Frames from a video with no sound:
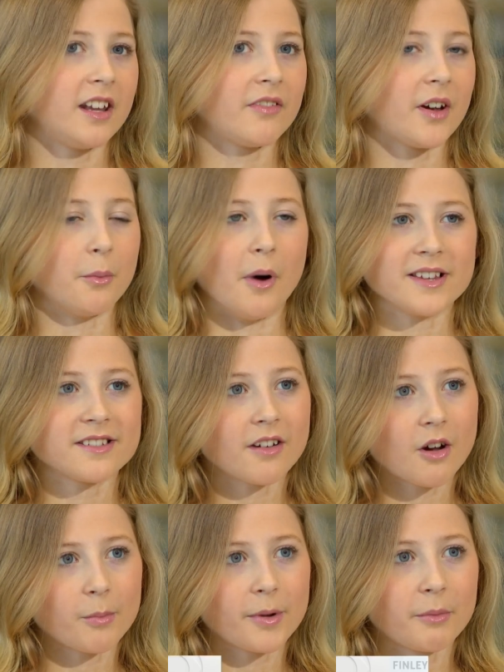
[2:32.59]
if I
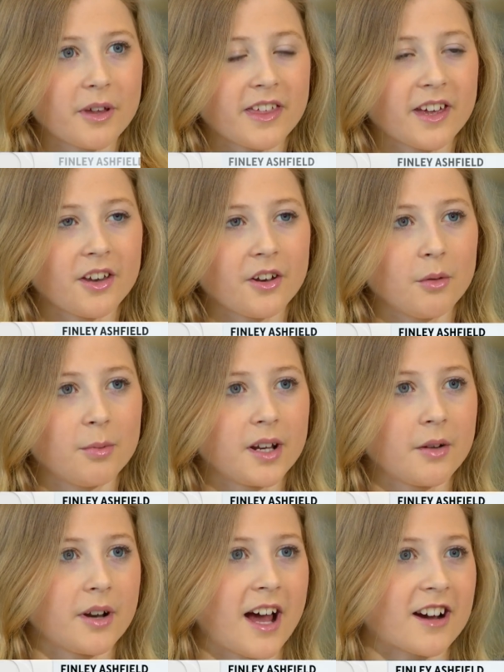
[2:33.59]
wasn't open with it,
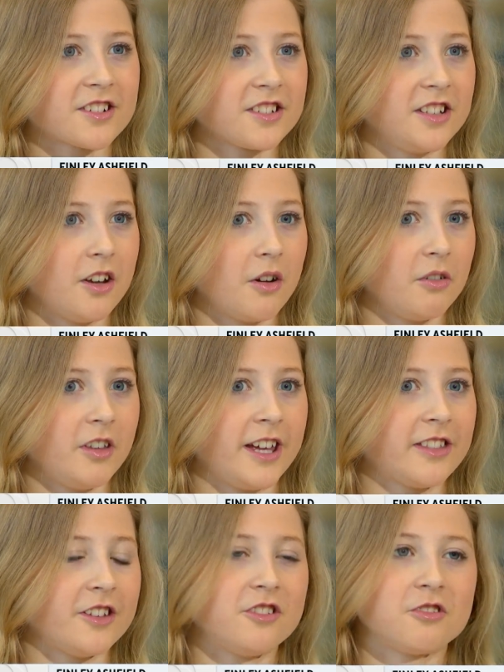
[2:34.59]
nobody would actually know
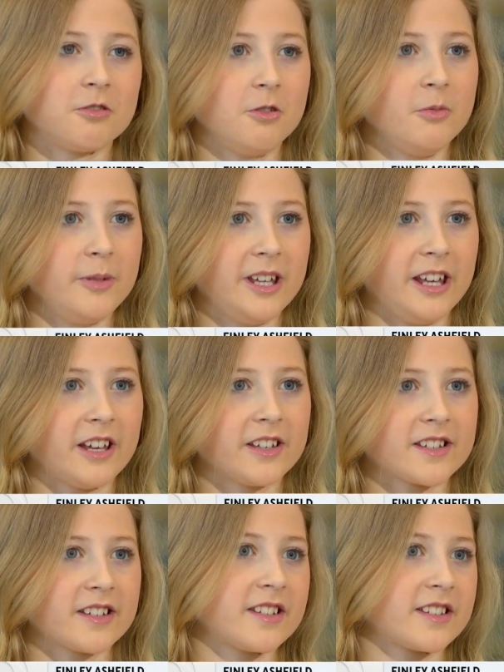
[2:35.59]
like the true me
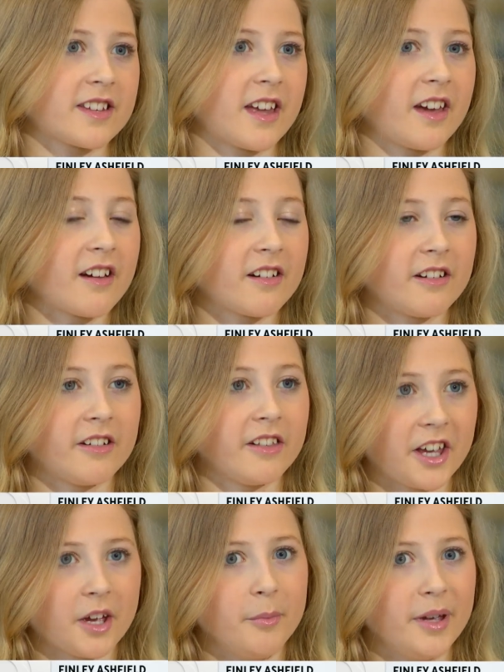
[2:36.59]
because this is like
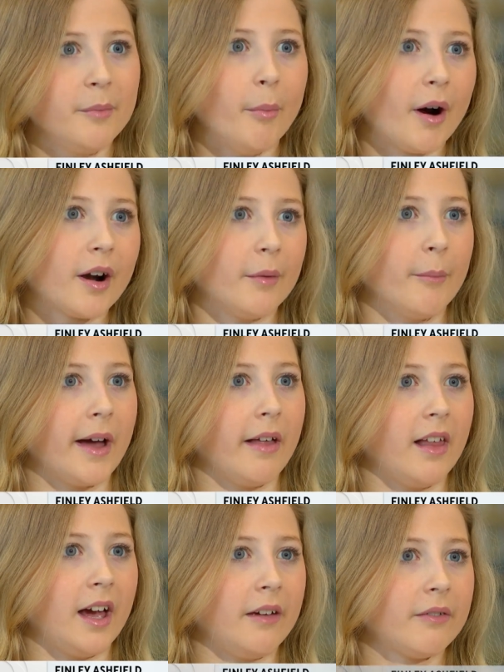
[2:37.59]
like a big part in my
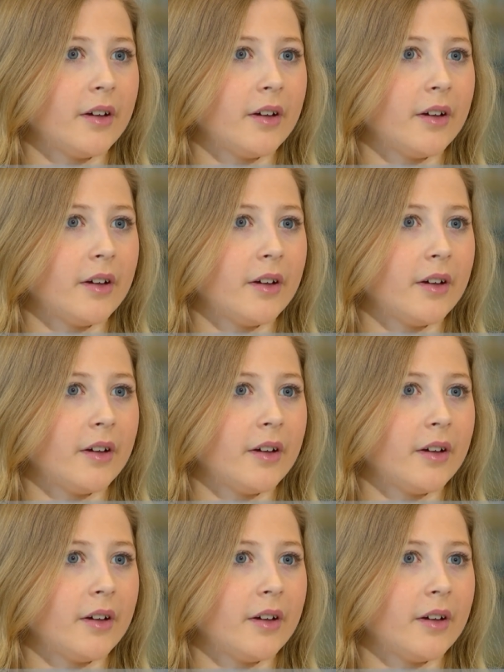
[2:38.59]
life.